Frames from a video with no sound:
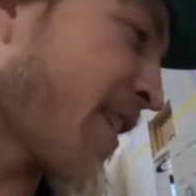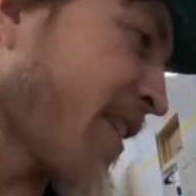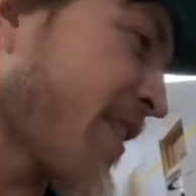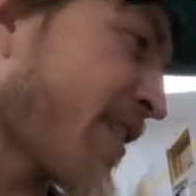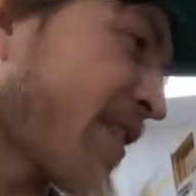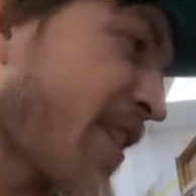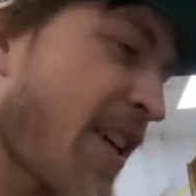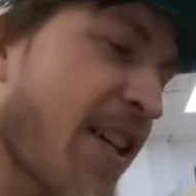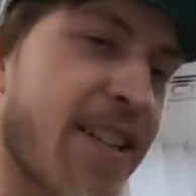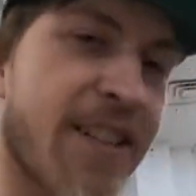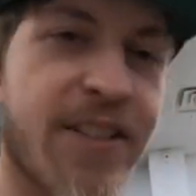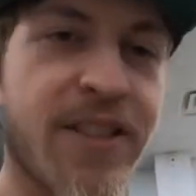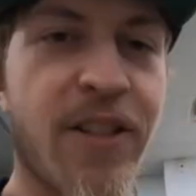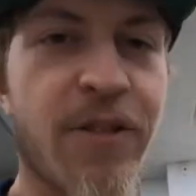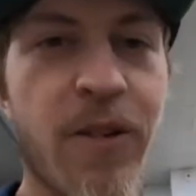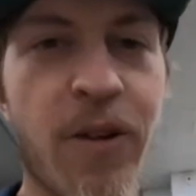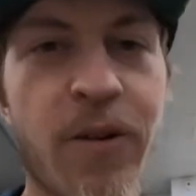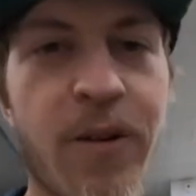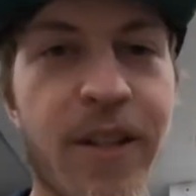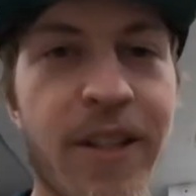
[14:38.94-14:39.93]
this thing, see
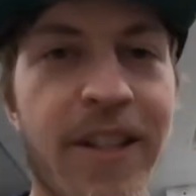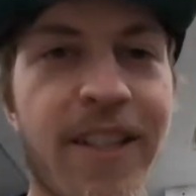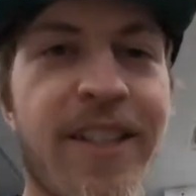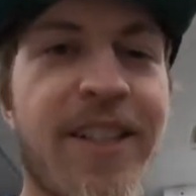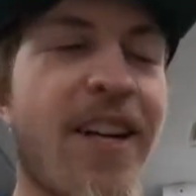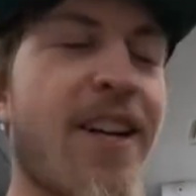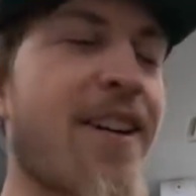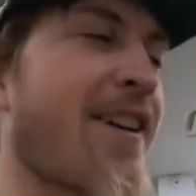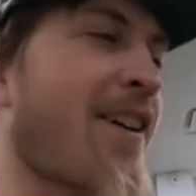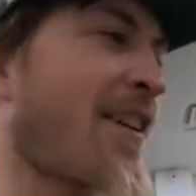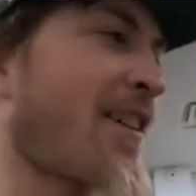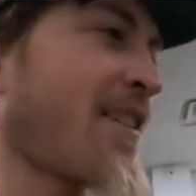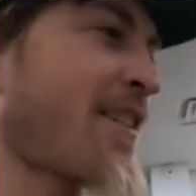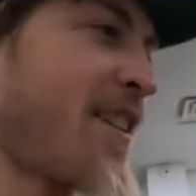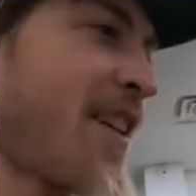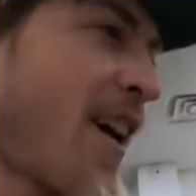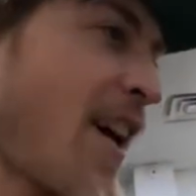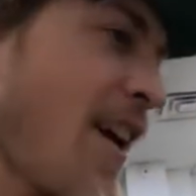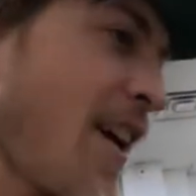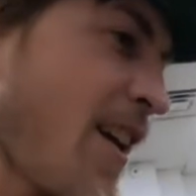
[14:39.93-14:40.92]
what we can get done on it
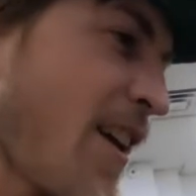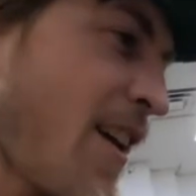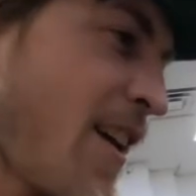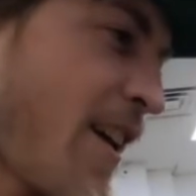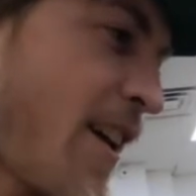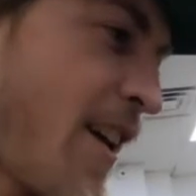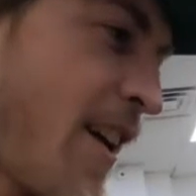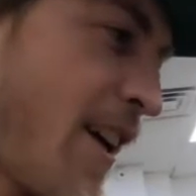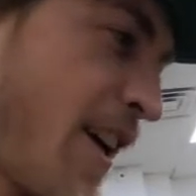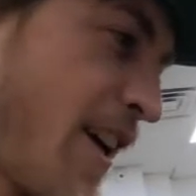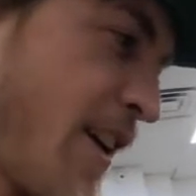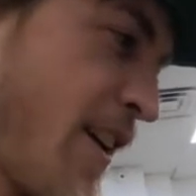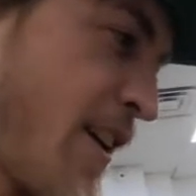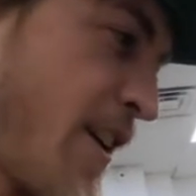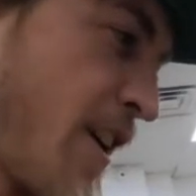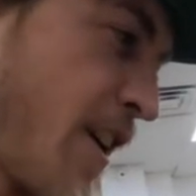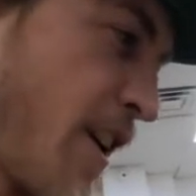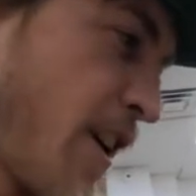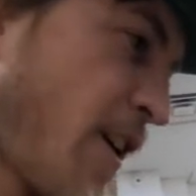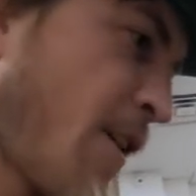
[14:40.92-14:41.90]
today, and
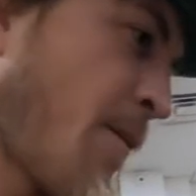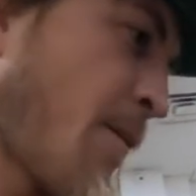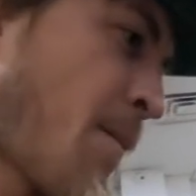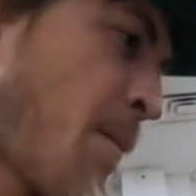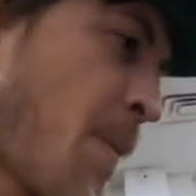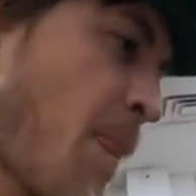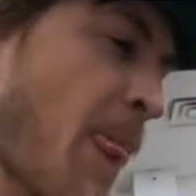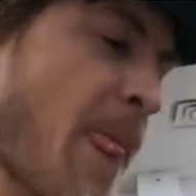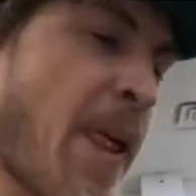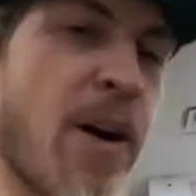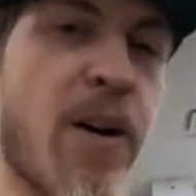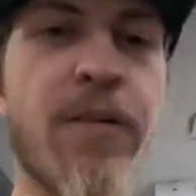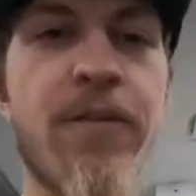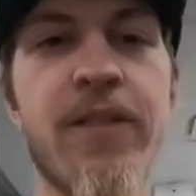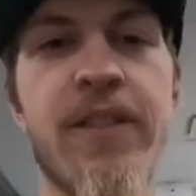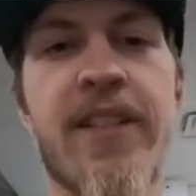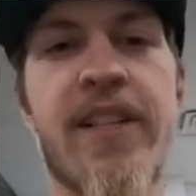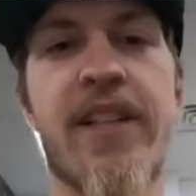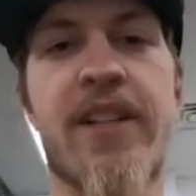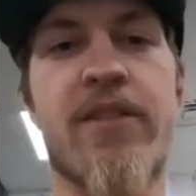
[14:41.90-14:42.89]

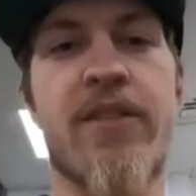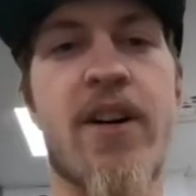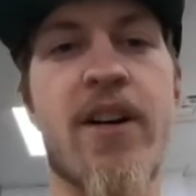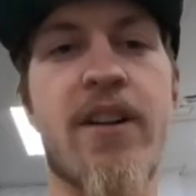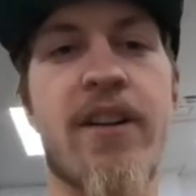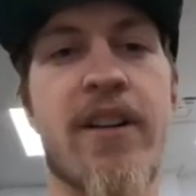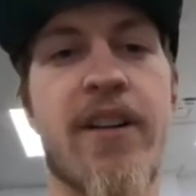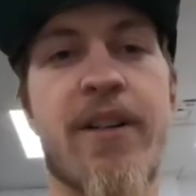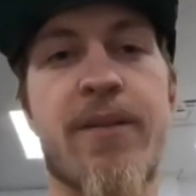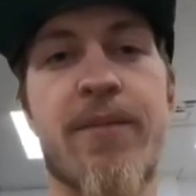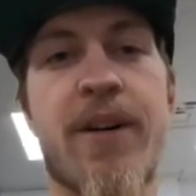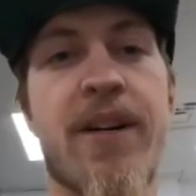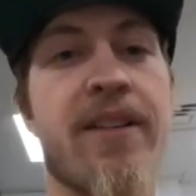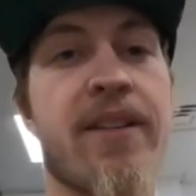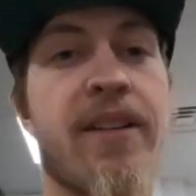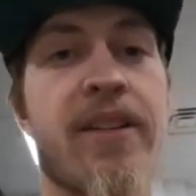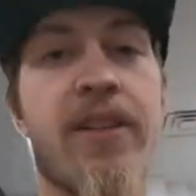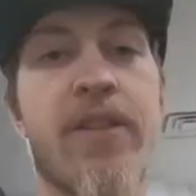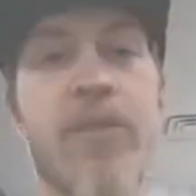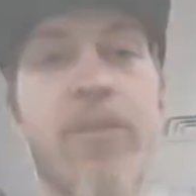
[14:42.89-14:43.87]
hopefully get it running here by the end of